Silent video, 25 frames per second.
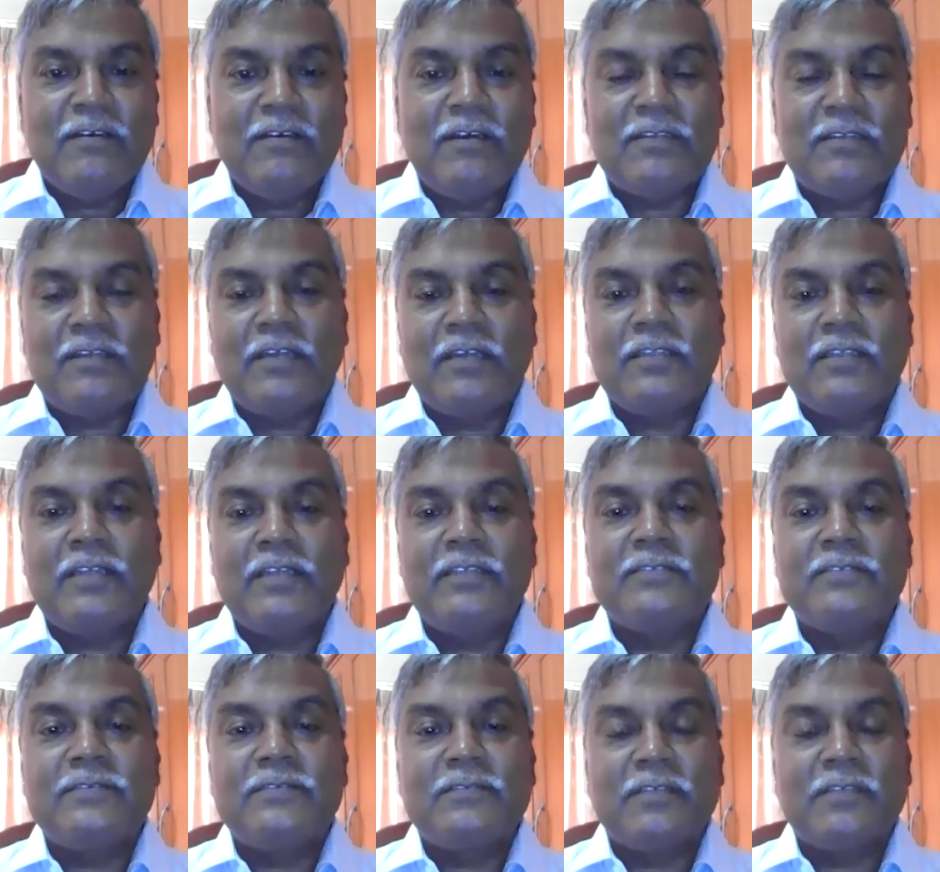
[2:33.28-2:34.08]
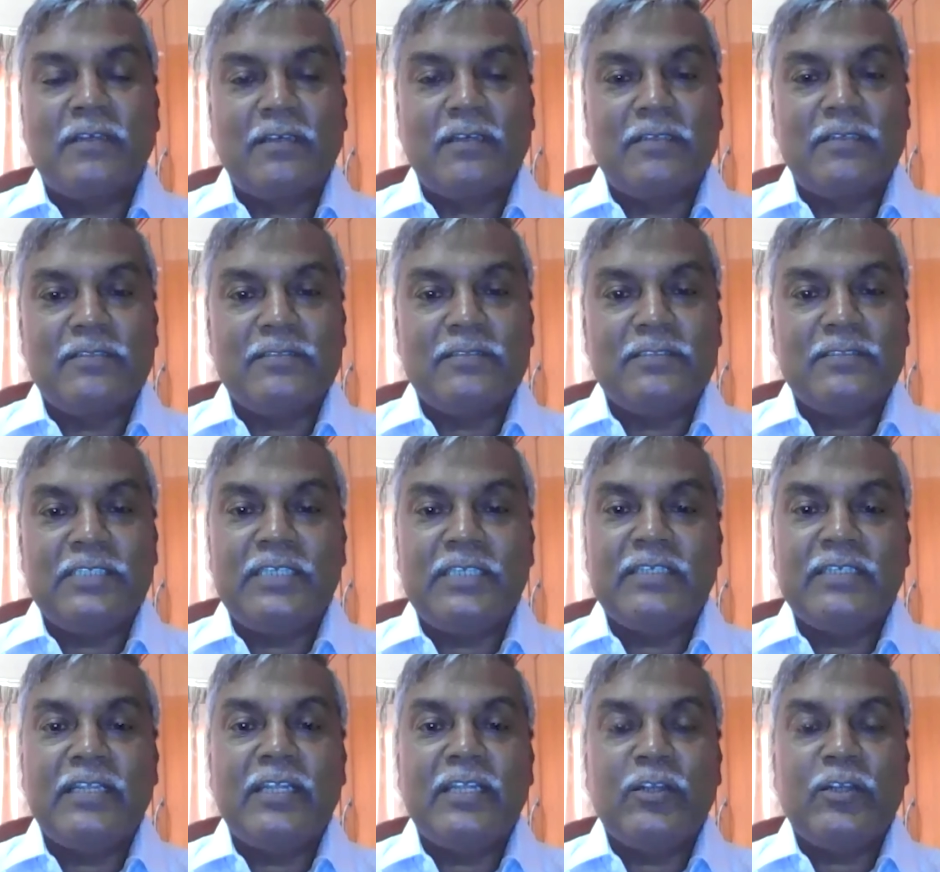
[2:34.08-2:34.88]
And the other is uh,
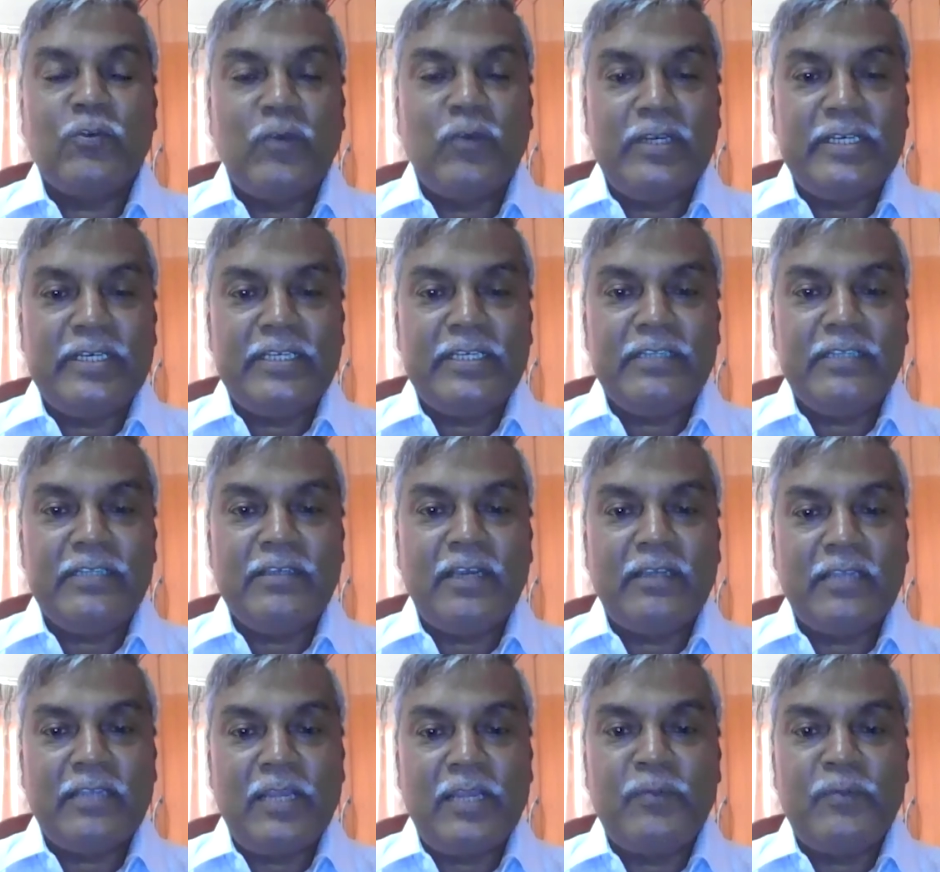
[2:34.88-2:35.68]
gender equality and